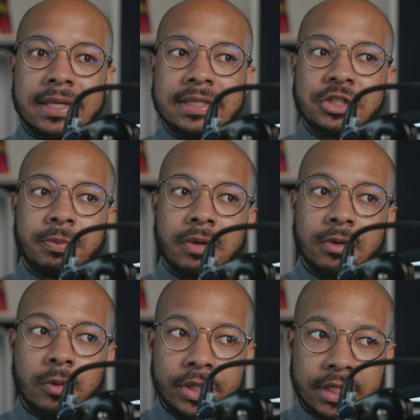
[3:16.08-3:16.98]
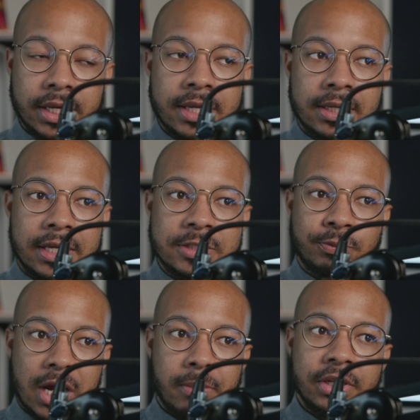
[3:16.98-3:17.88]
in such a pivotal weekend is
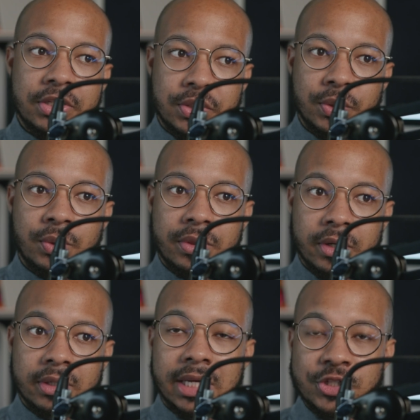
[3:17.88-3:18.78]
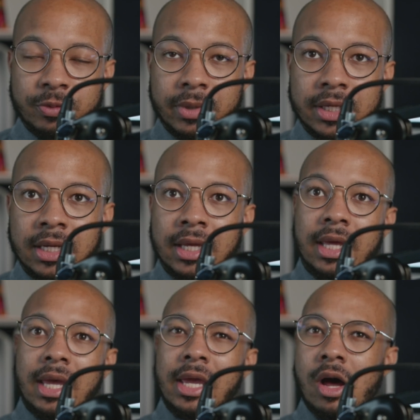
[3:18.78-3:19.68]
probably to their detriment.
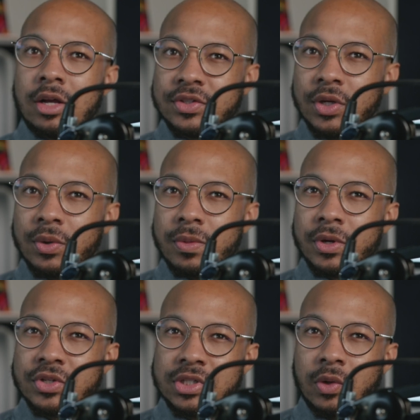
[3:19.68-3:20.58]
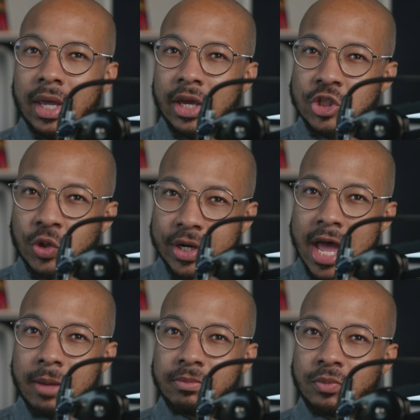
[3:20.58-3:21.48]
And also, there's no Android
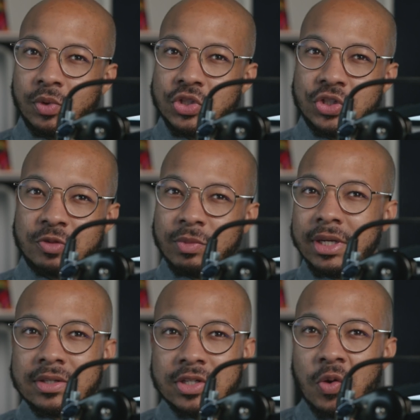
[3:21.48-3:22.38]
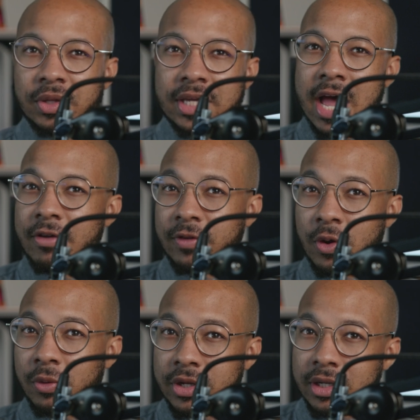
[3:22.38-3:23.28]
app, which just means only
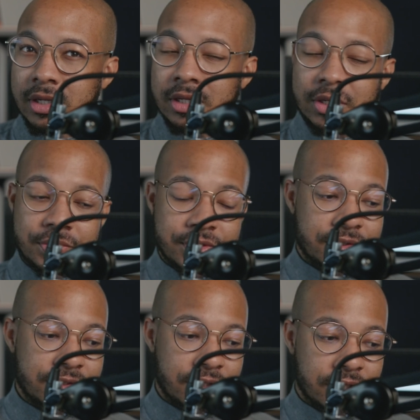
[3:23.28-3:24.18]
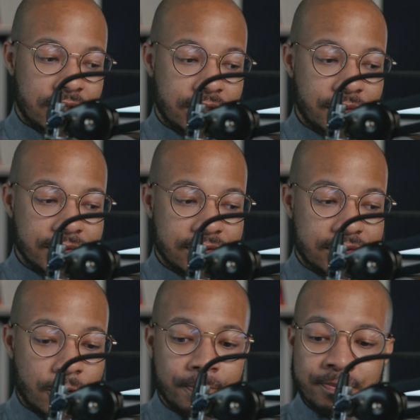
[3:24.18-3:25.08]
iPhone users could use it.
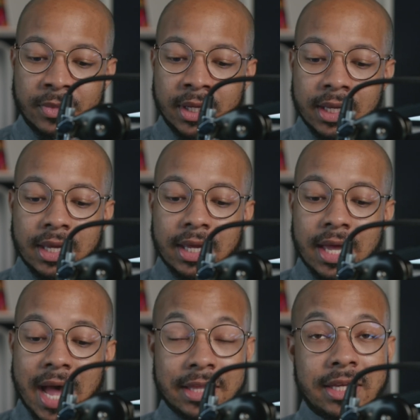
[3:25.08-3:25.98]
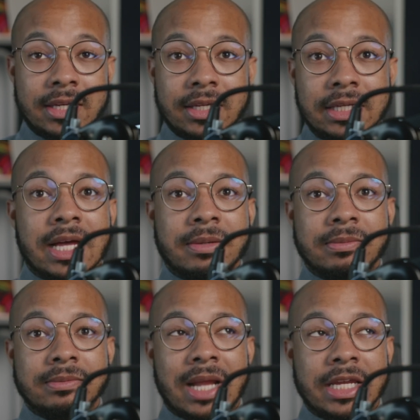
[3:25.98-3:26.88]
So I think
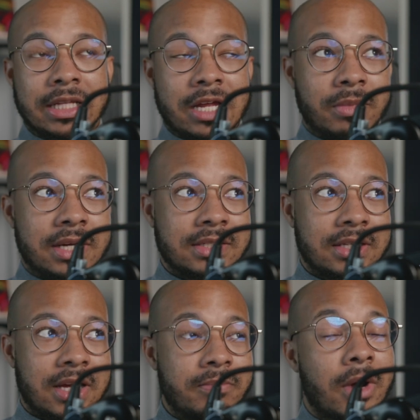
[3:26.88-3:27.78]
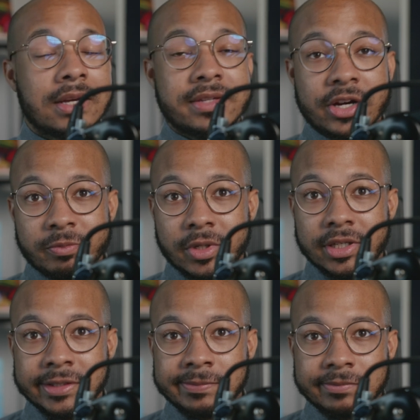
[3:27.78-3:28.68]
Mark
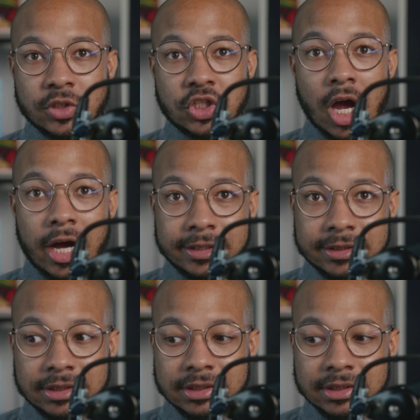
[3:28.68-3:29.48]
Zuckerberg saw